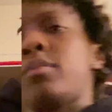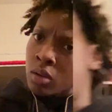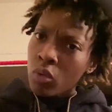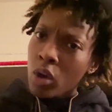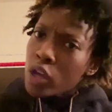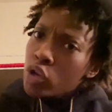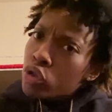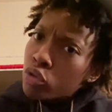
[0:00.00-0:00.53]

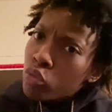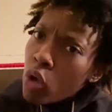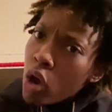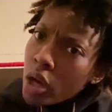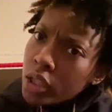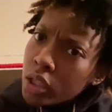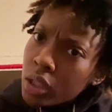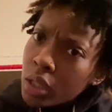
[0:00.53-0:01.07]
Why you just
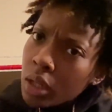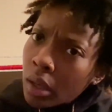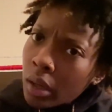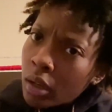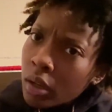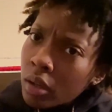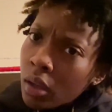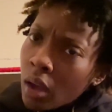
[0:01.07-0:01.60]
watching?
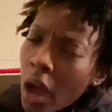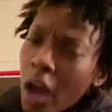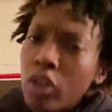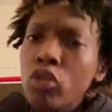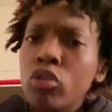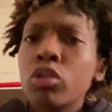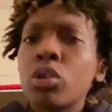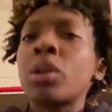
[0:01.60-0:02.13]
I
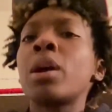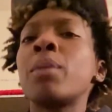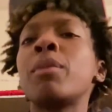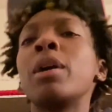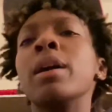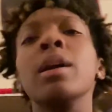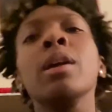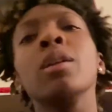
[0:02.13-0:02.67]
know you're not
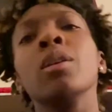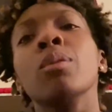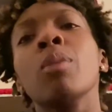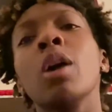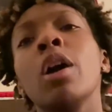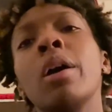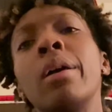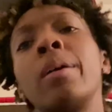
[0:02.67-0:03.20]
my hater,
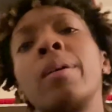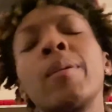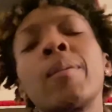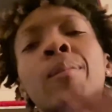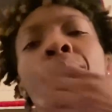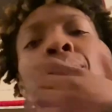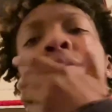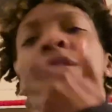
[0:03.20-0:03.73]
bro.
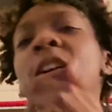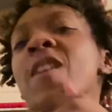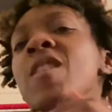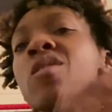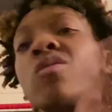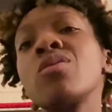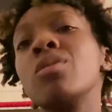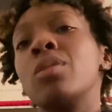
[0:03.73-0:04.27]
I
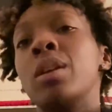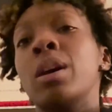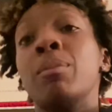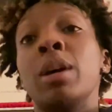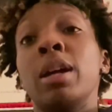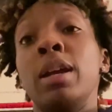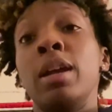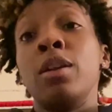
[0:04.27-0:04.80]
know you're not
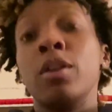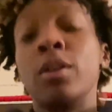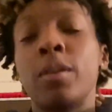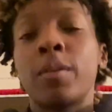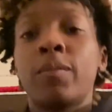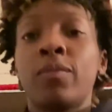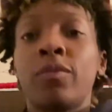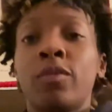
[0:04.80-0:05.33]
my hater.
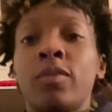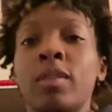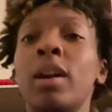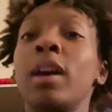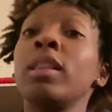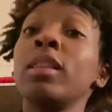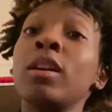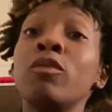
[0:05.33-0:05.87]

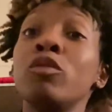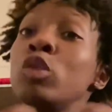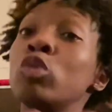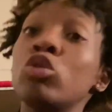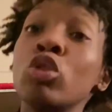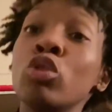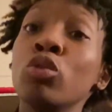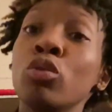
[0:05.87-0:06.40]
I love you
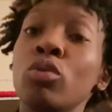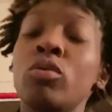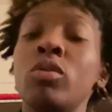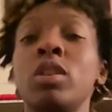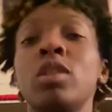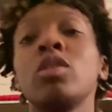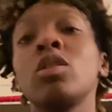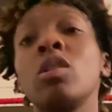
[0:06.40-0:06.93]
too.
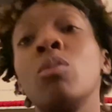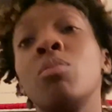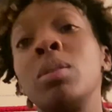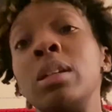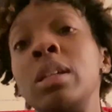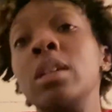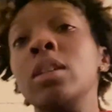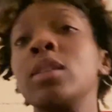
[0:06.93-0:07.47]
So
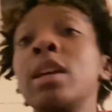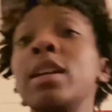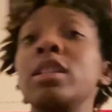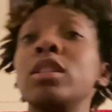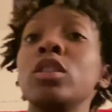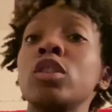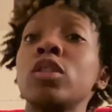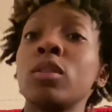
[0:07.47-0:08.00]
please,
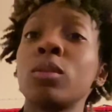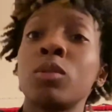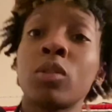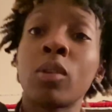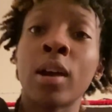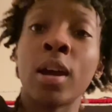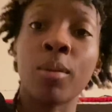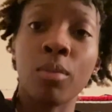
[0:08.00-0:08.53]
just
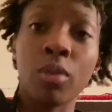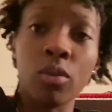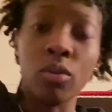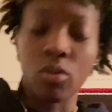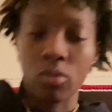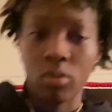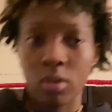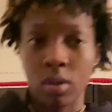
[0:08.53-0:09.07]
subscribe, boo.
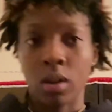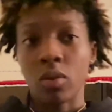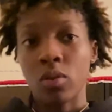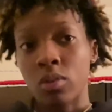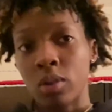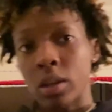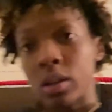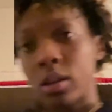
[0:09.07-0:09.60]

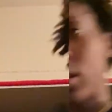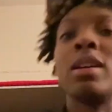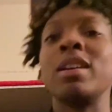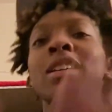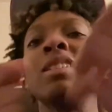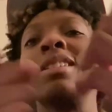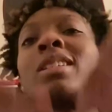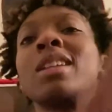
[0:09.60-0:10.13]
Okay?
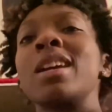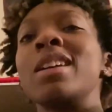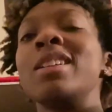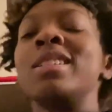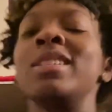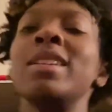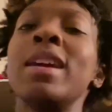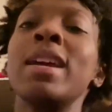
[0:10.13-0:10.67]
It's
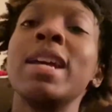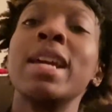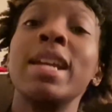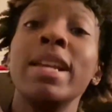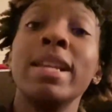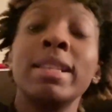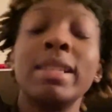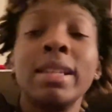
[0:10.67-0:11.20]
KG
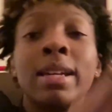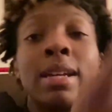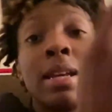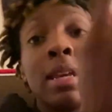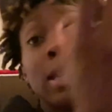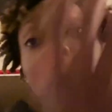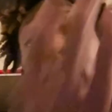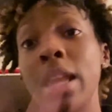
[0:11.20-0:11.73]

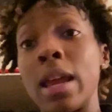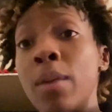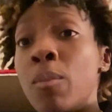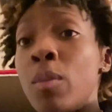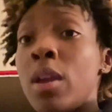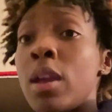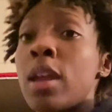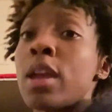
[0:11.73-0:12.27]

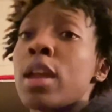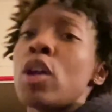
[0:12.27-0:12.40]
Entertainment.